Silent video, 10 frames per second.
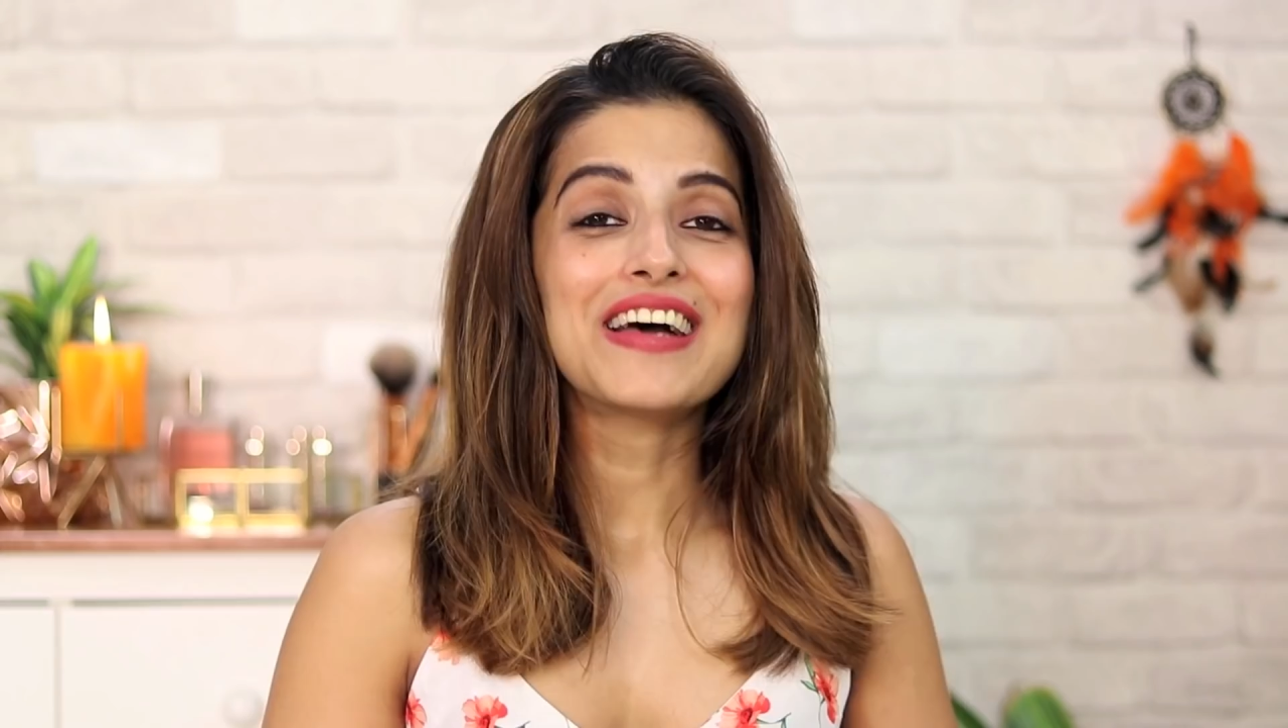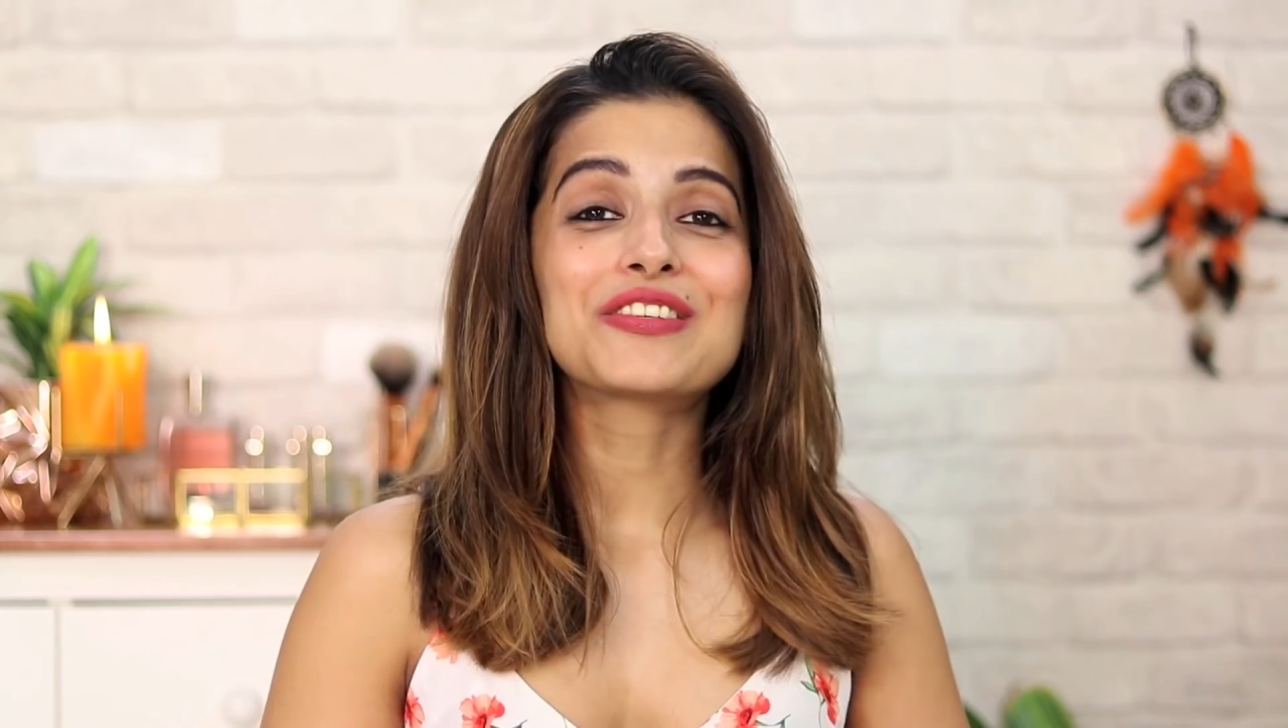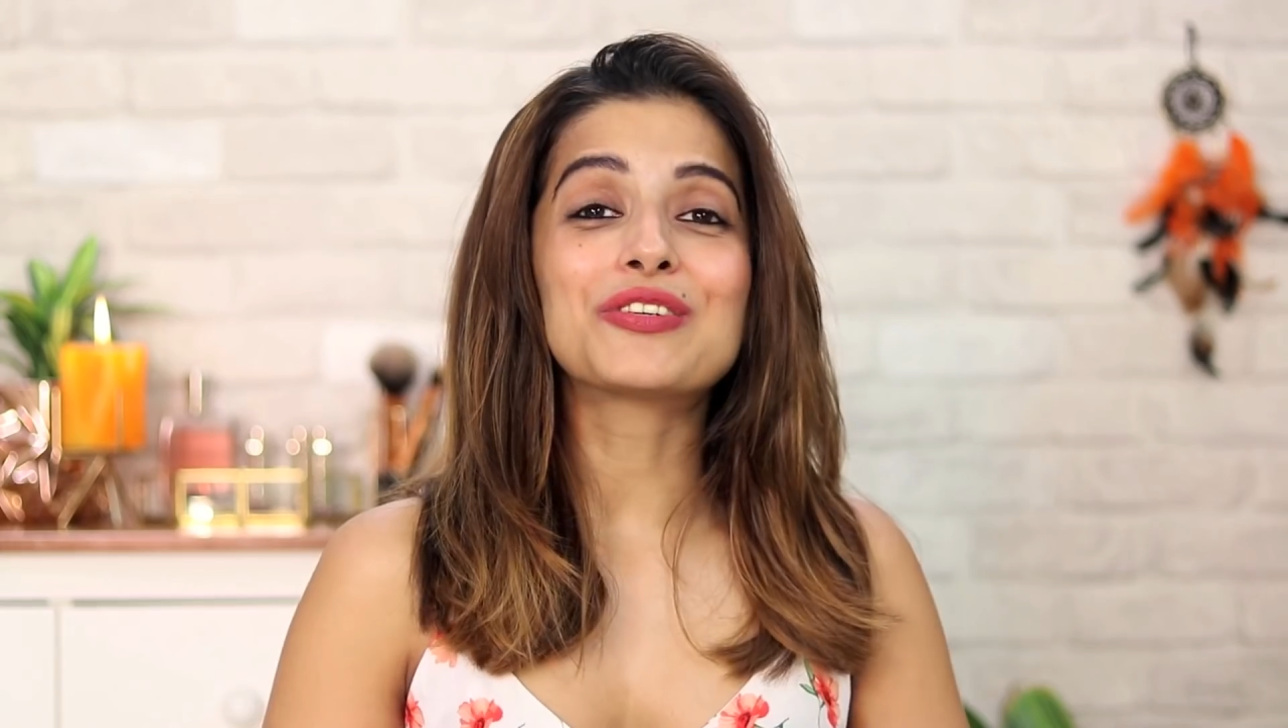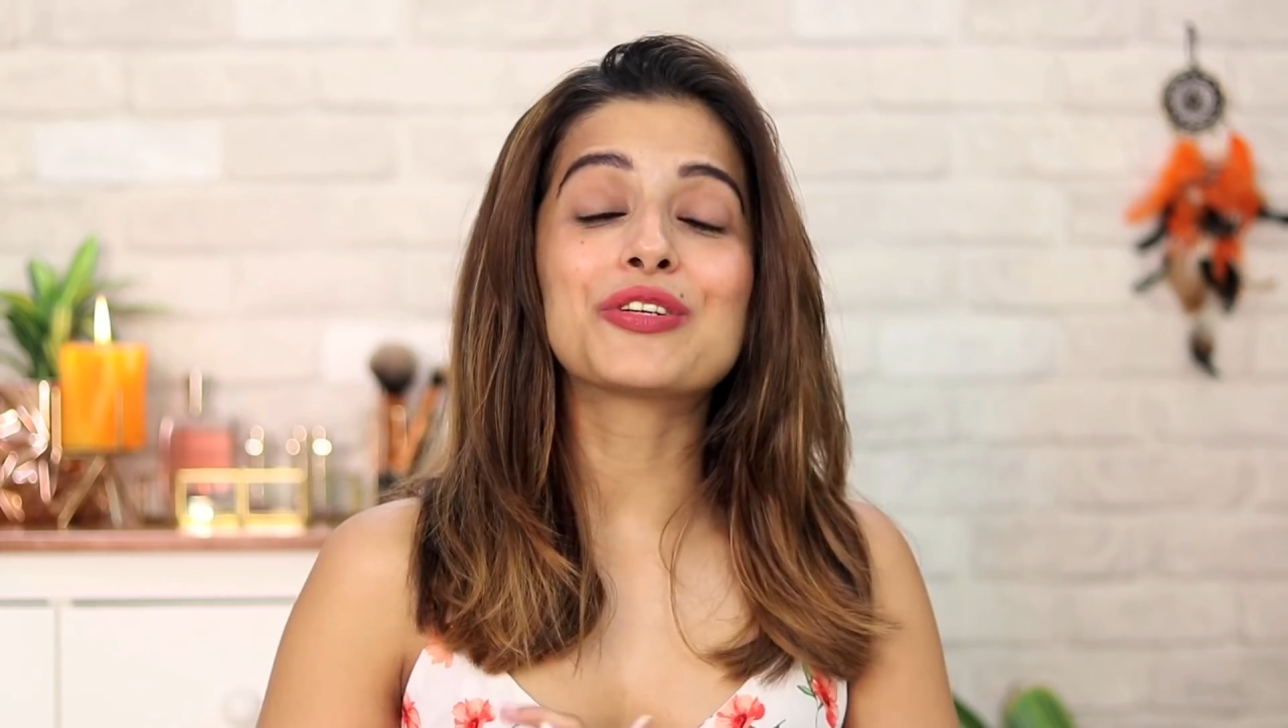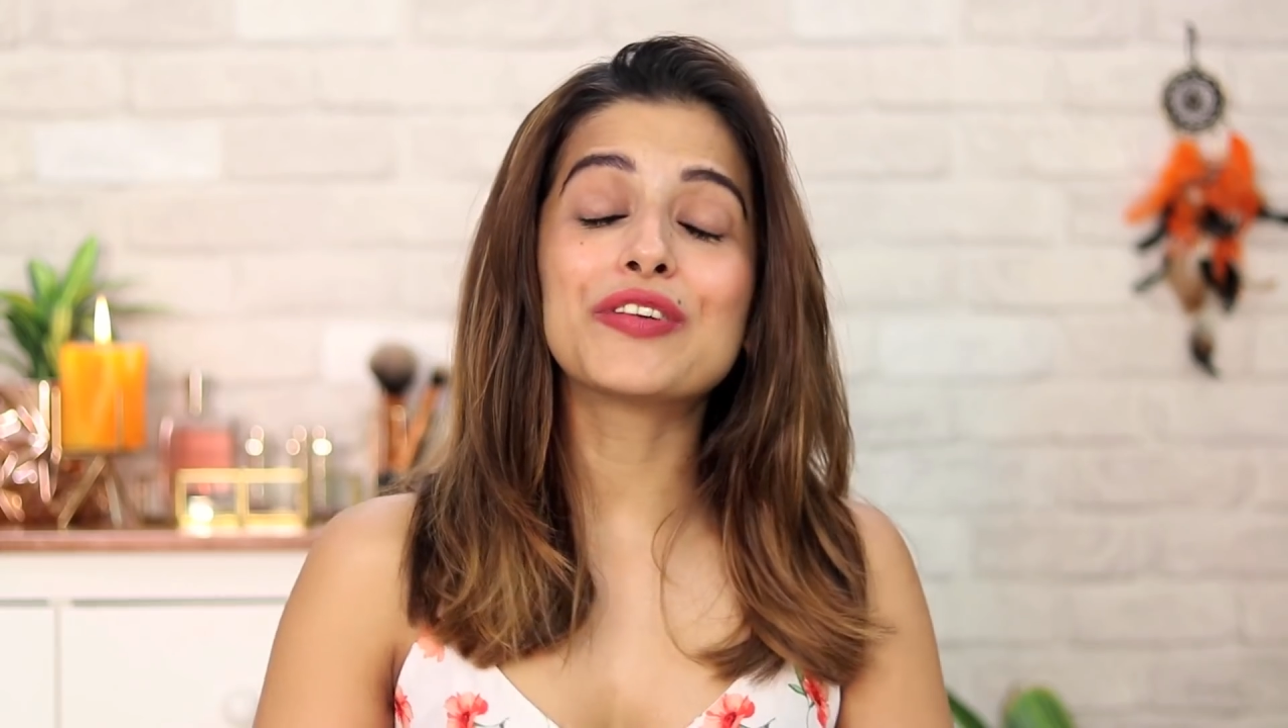
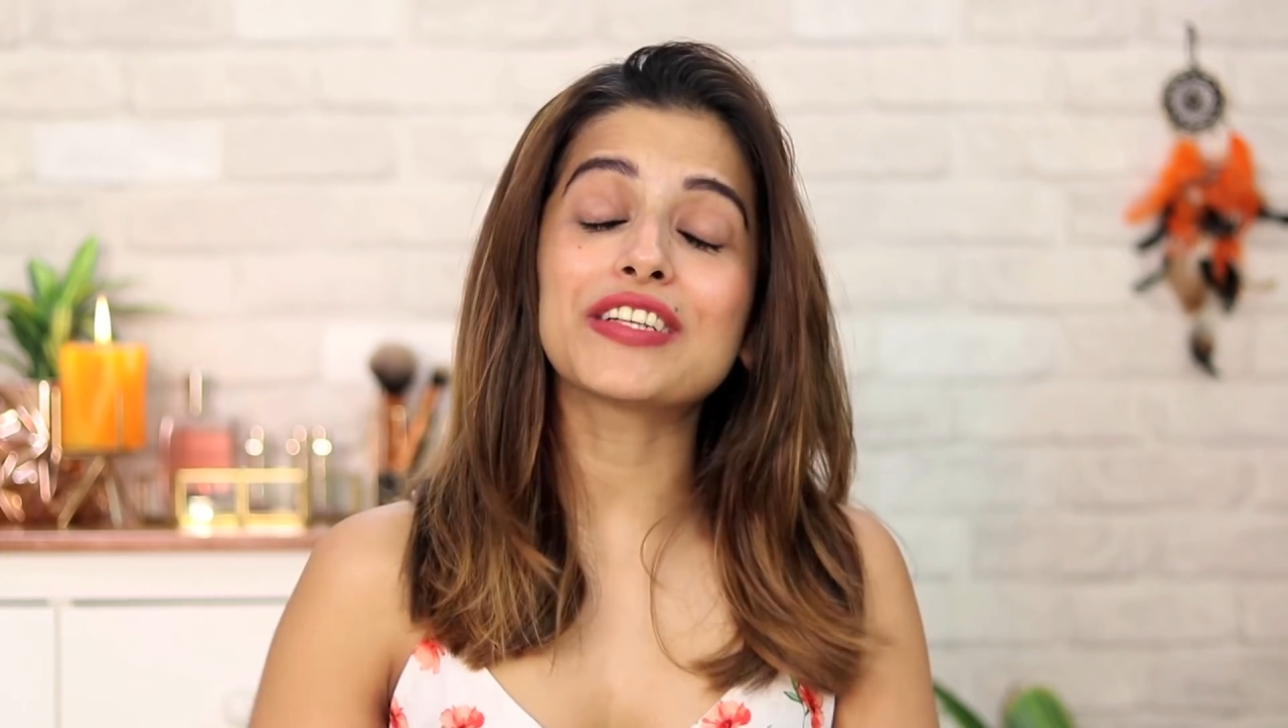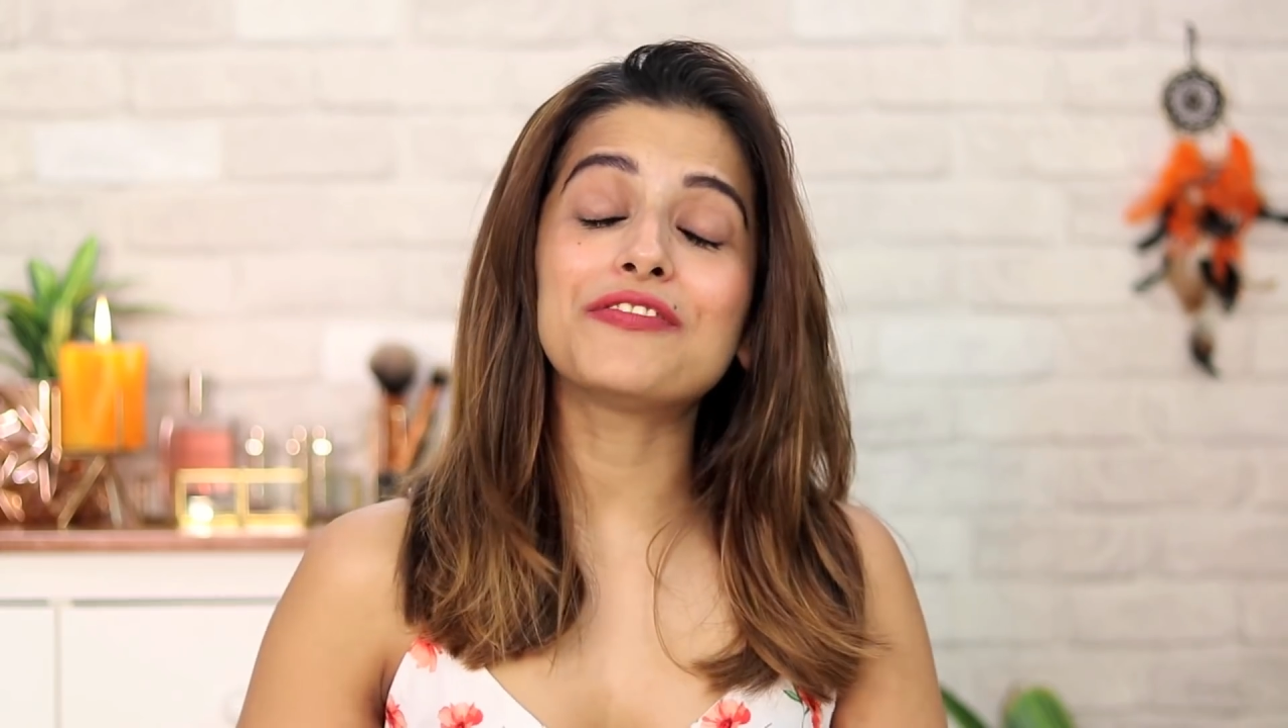So during the